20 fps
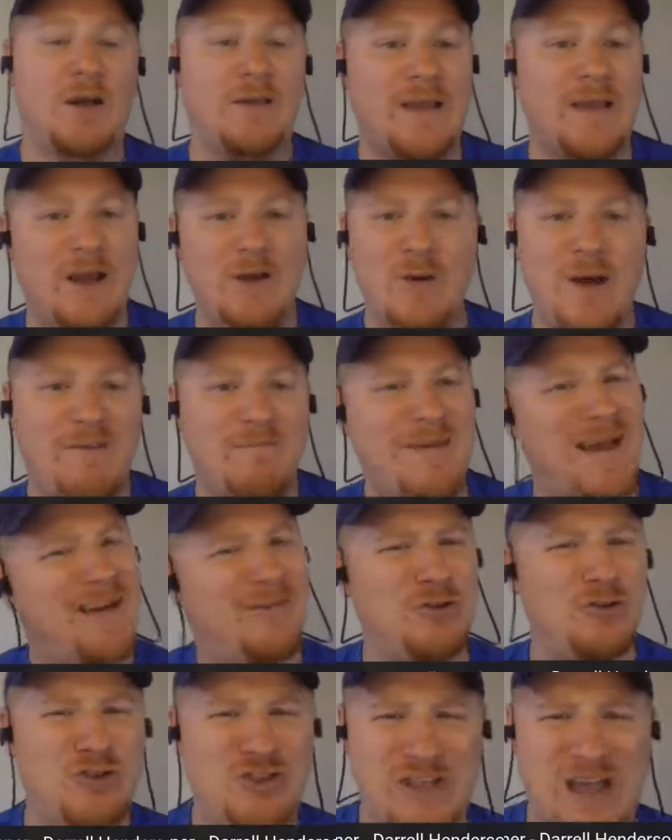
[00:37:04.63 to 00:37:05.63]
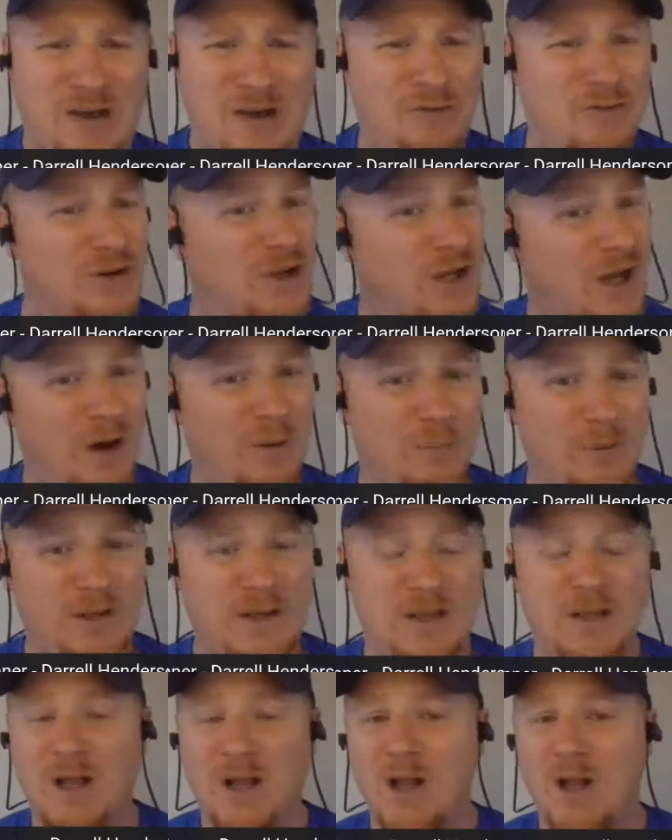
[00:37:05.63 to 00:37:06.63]
Now you have Matthew Stafford and
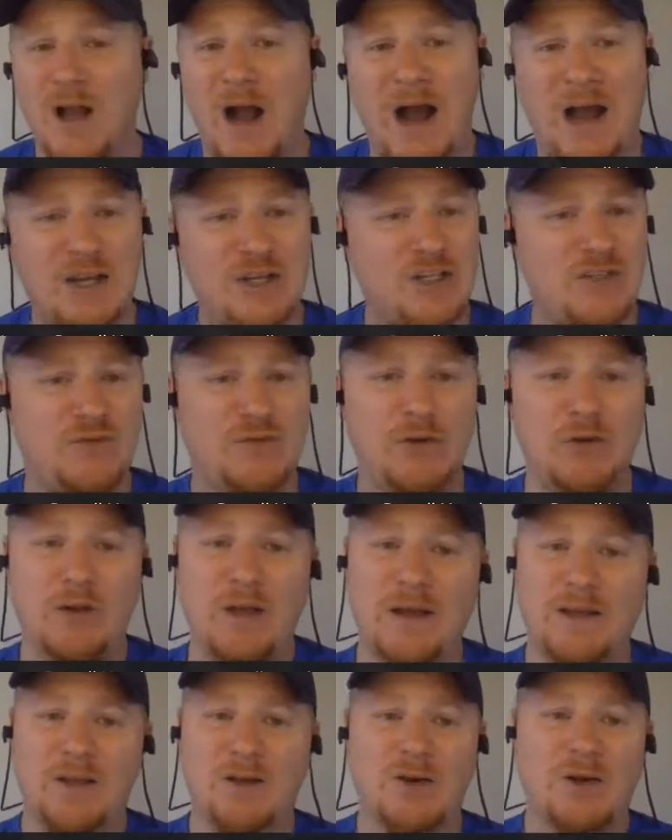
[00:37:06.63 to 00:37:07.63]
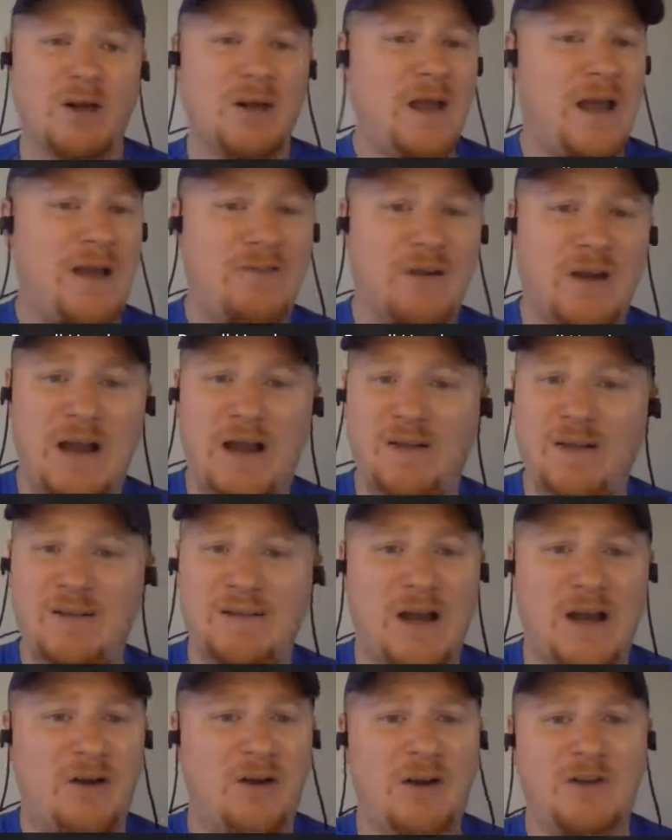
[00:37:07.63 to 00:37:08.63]
company. I just feel like you're going to have a guy like
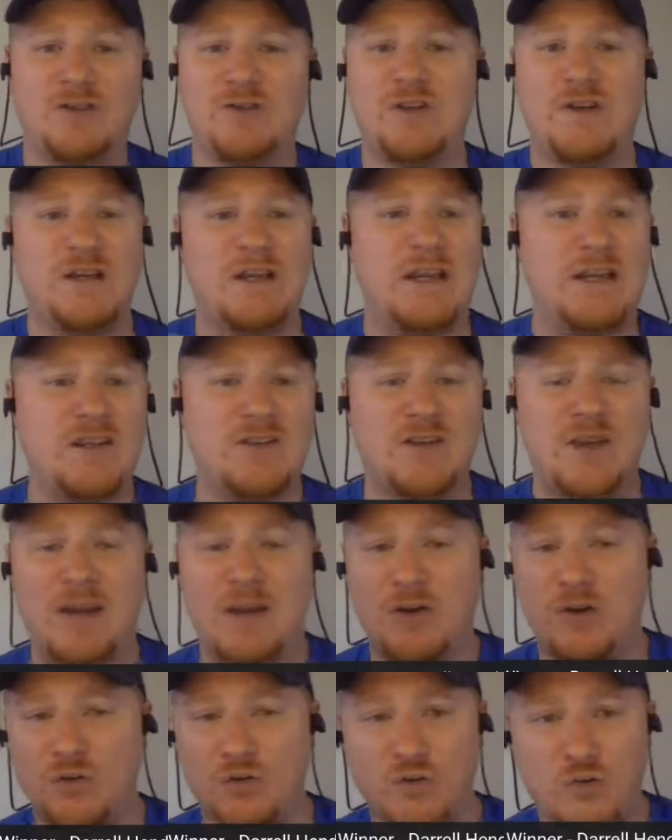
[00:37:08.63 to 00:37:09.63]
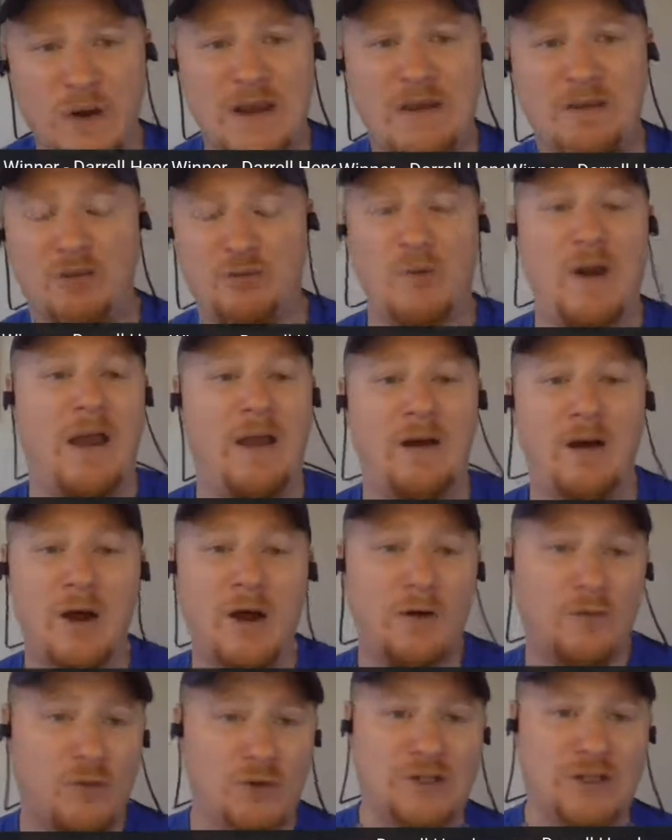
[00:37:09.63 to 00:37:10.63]
Darrell Henderson. He is a great threat
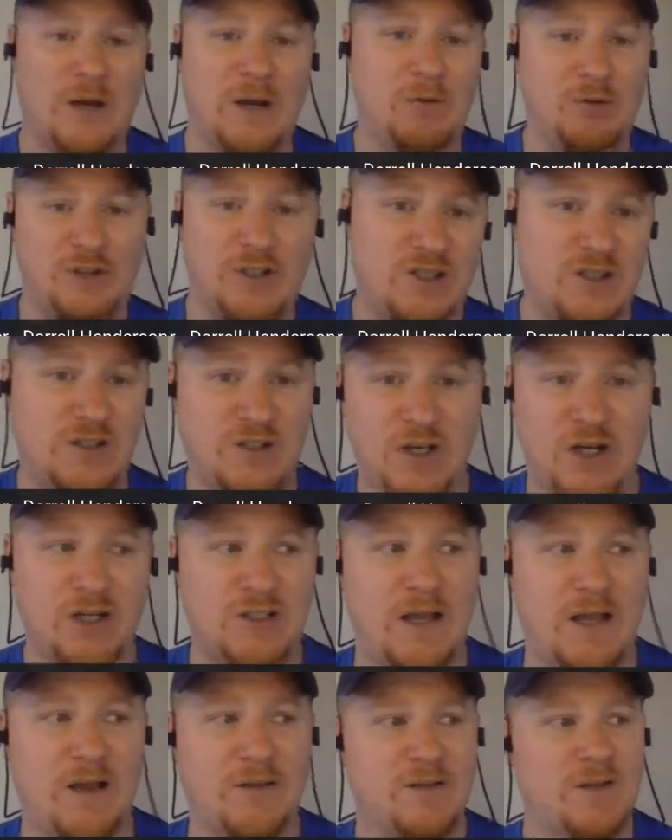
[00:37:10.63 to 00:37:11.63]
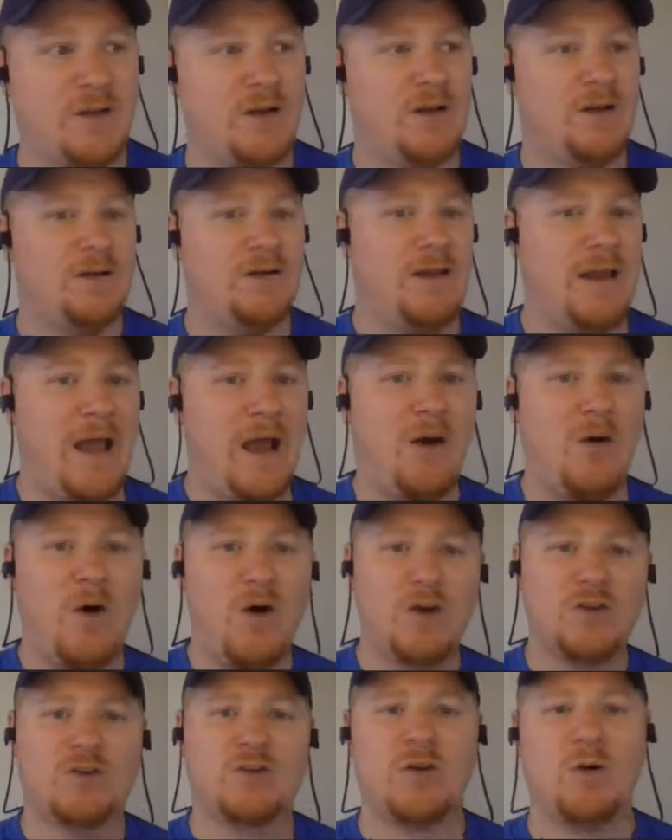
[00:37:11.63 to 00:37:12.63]
for double-digit touchdowns. Now,
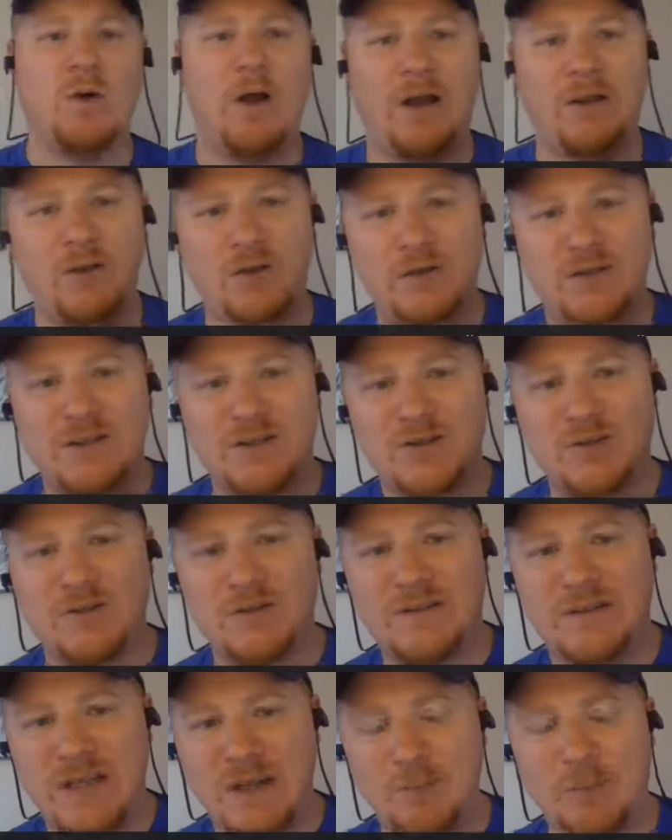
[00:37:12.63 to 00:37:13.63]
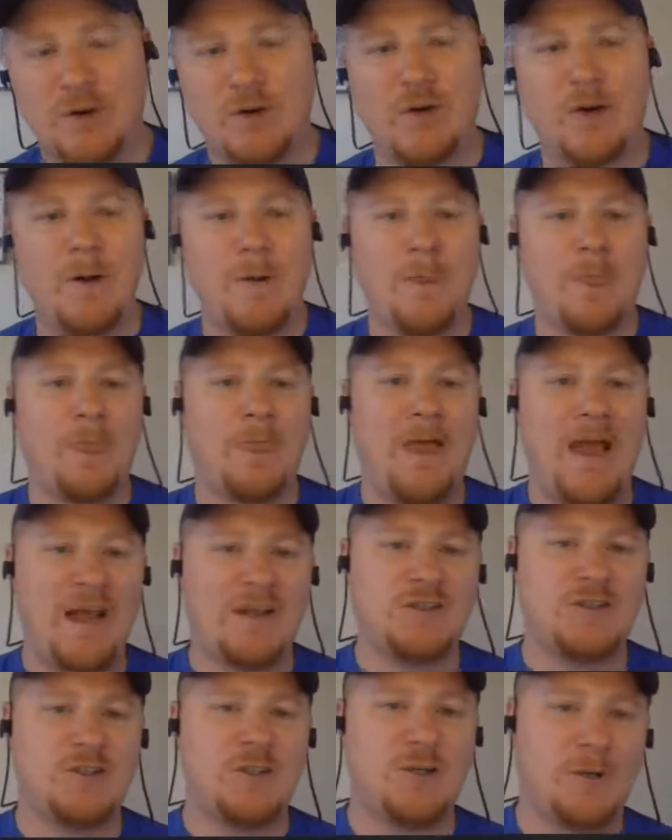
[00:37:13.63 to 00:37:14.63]
also, I looked into it deeper.
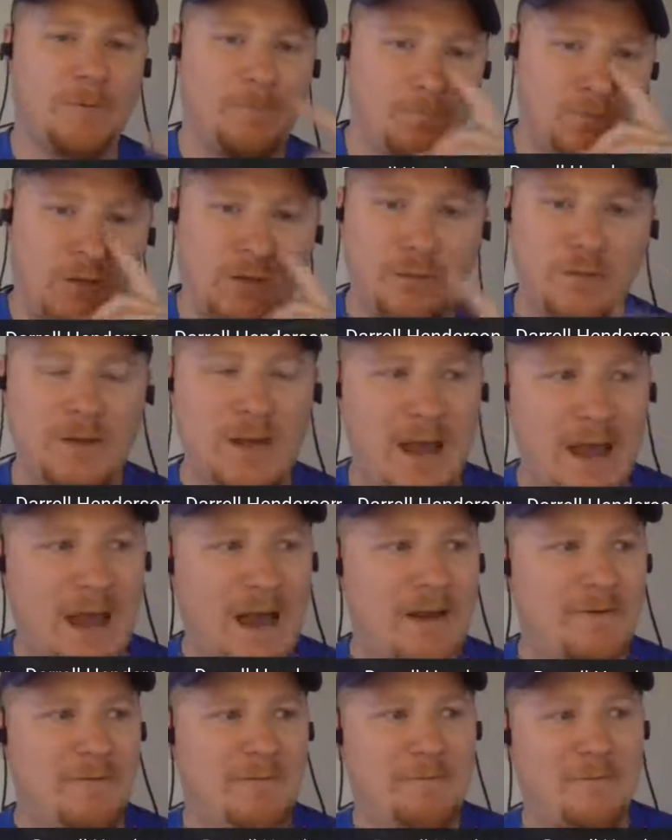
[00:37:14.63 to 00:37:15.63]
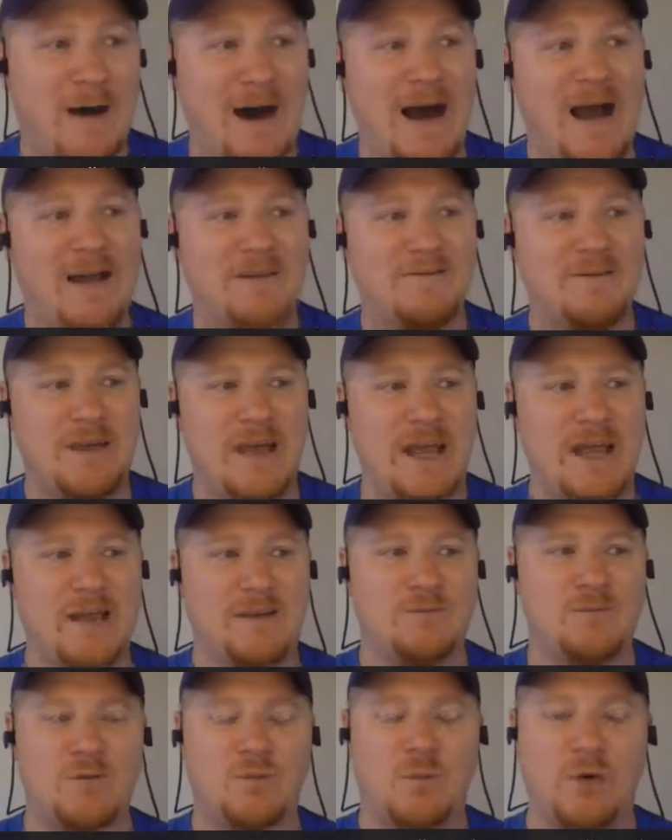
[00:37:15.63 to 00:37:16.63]
Last year, he only had 5
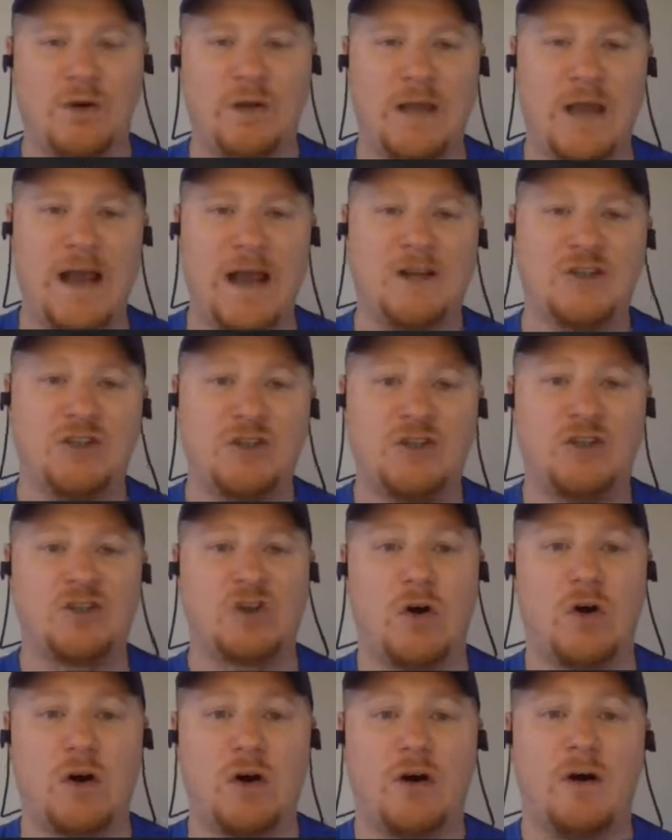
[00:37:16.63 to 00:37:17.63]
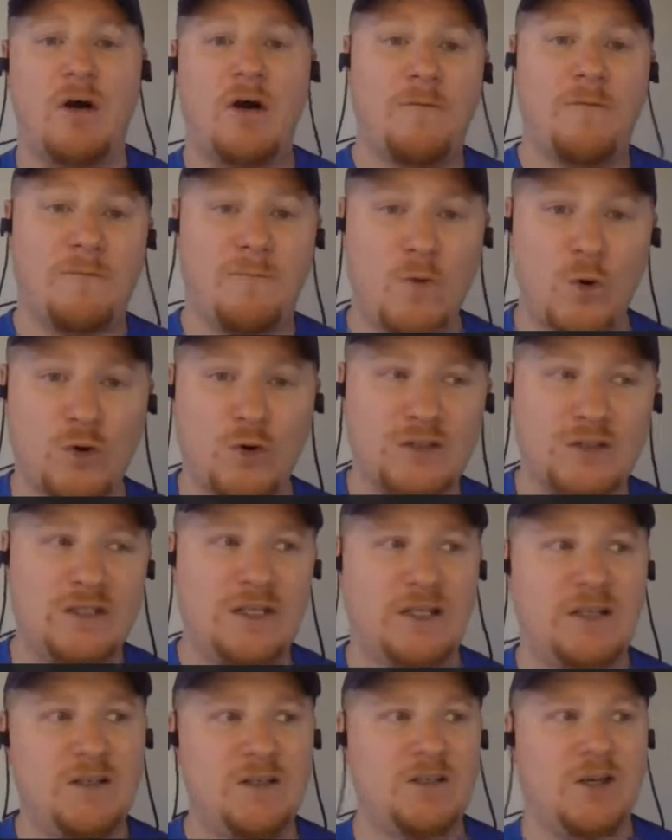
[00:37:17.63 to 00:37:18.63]
games where he actually saw
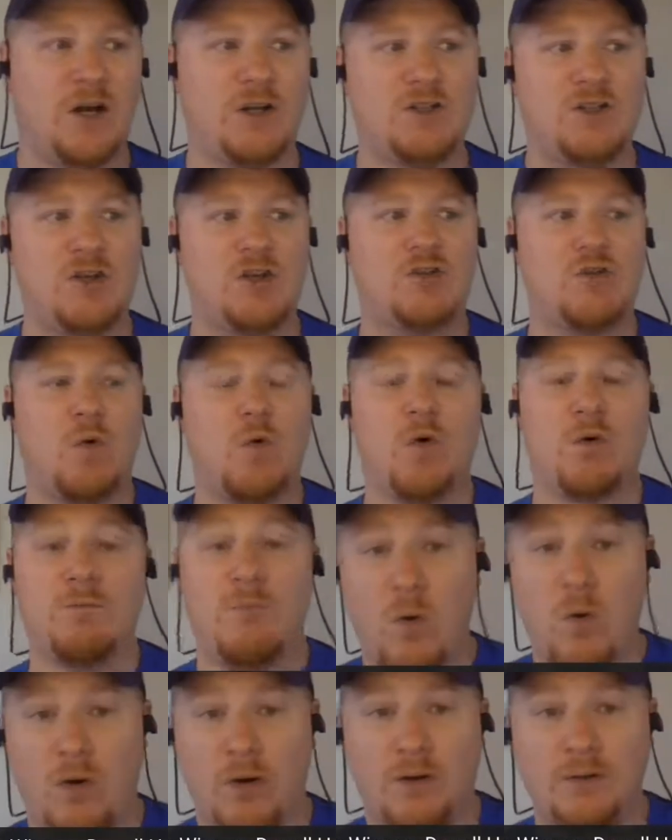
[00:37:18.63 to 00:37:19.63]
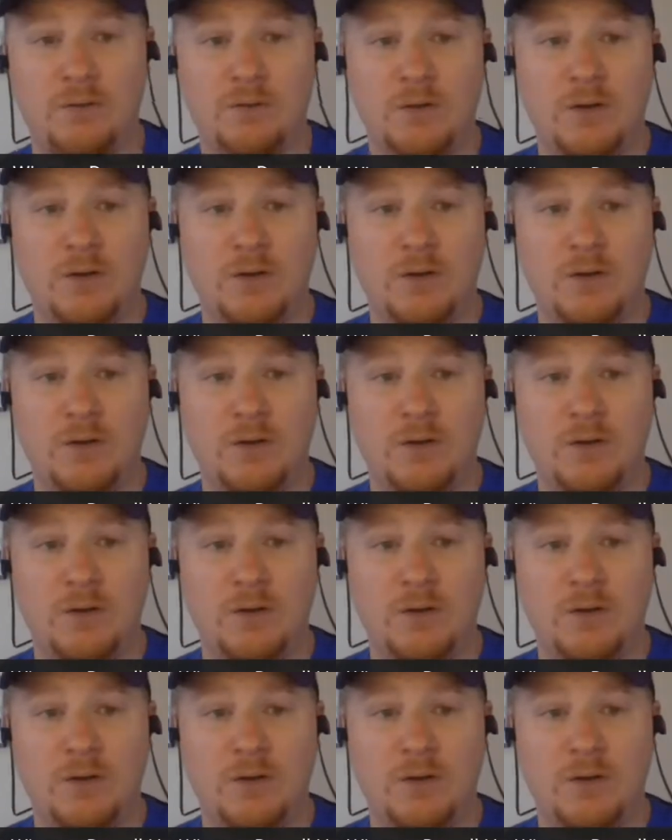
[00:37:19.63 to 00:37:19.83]
14 touches or more.